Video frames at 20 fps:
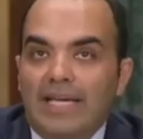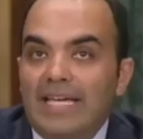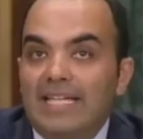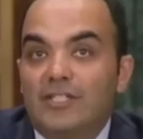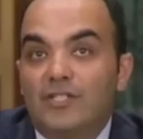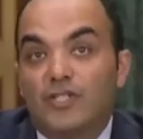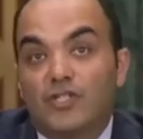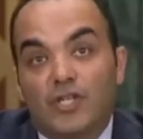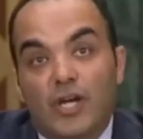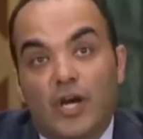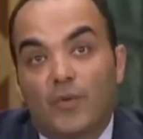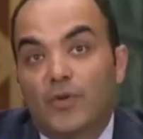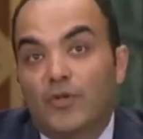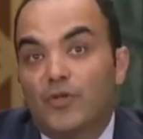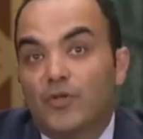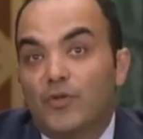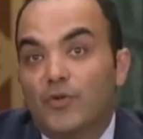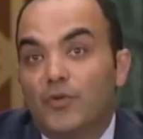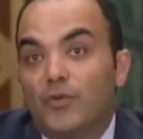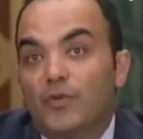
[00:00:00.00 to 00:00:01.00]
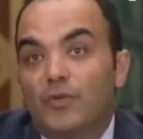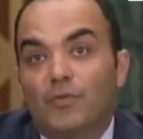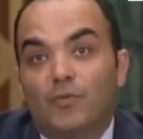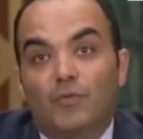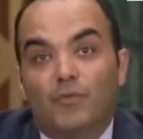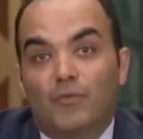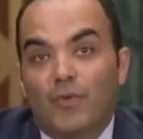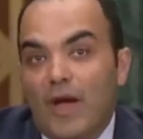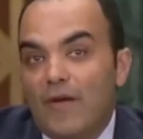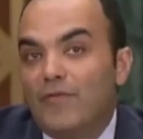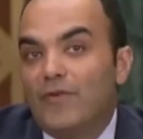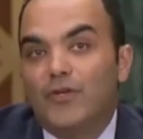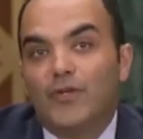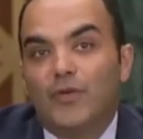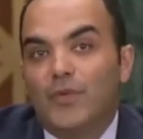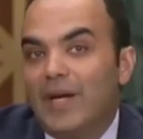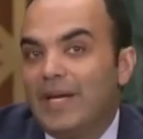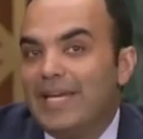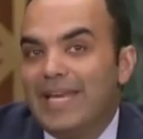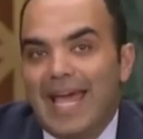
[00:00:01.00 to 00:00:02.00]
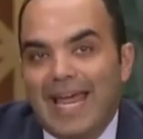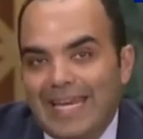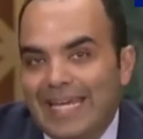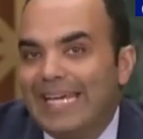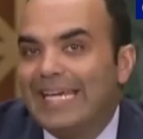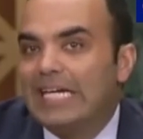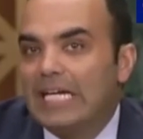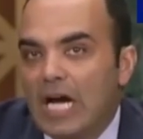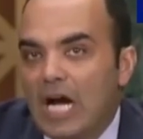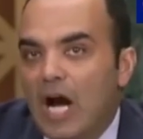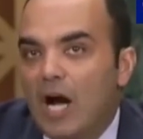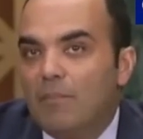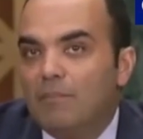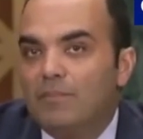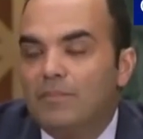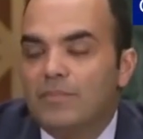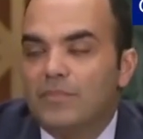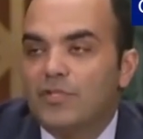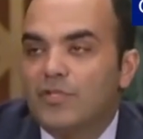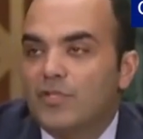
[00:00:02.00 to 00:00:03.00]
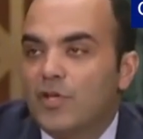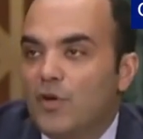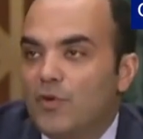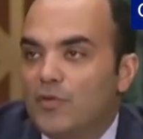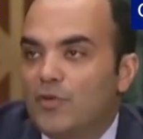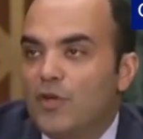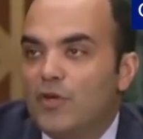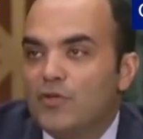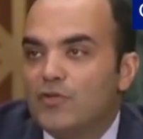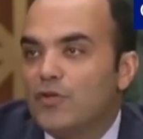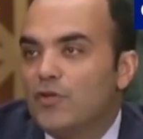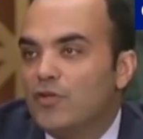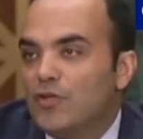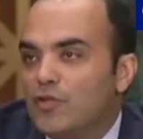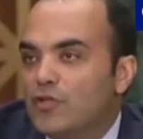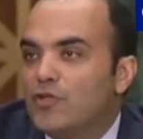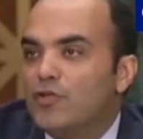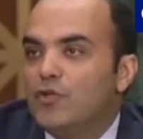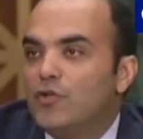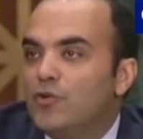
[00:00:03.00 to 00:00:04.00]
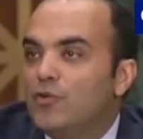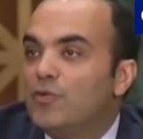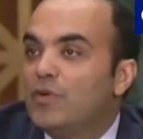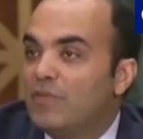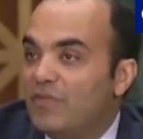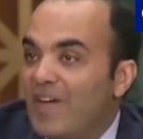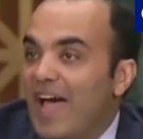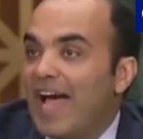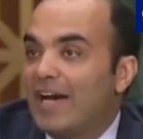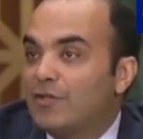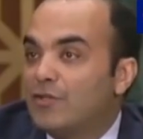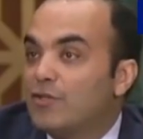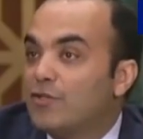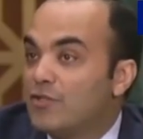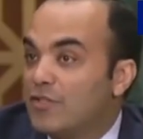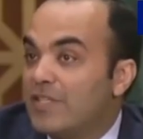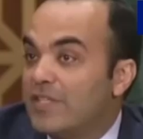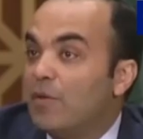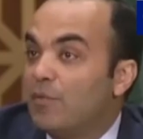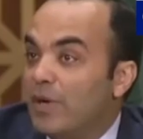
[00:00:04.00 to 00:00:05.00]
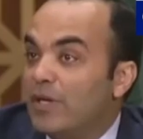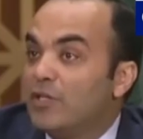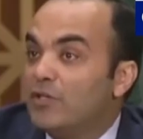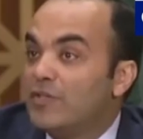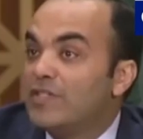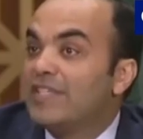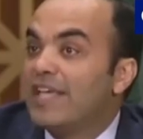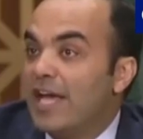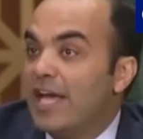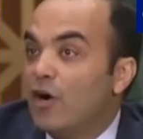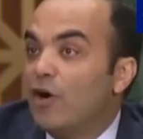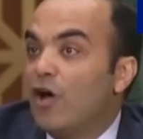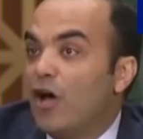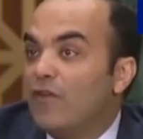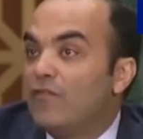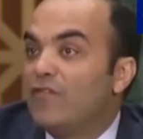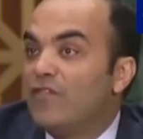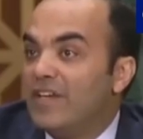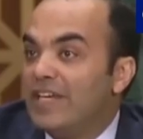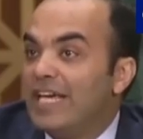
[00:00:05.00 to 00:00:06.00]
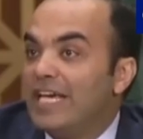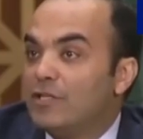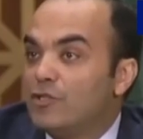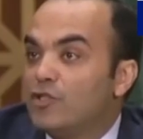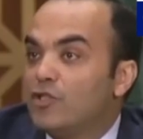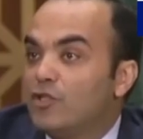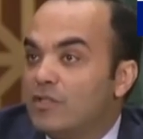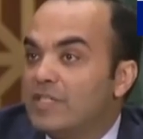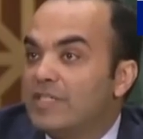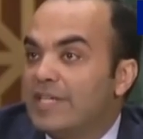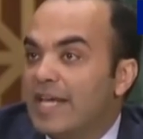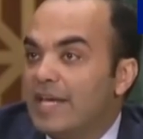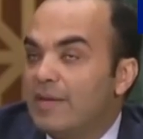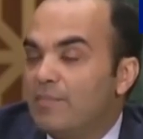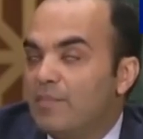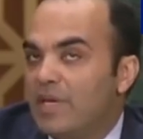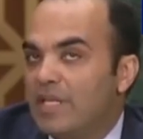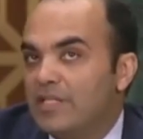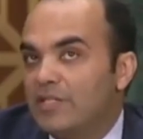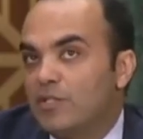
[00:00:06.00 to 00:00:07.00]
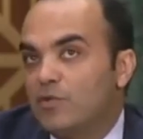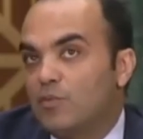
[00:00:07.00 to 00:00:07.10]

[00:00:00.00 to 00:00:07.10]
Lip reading: I can share with you revenue and net income. So those are the two factors that when you say are on financial statements.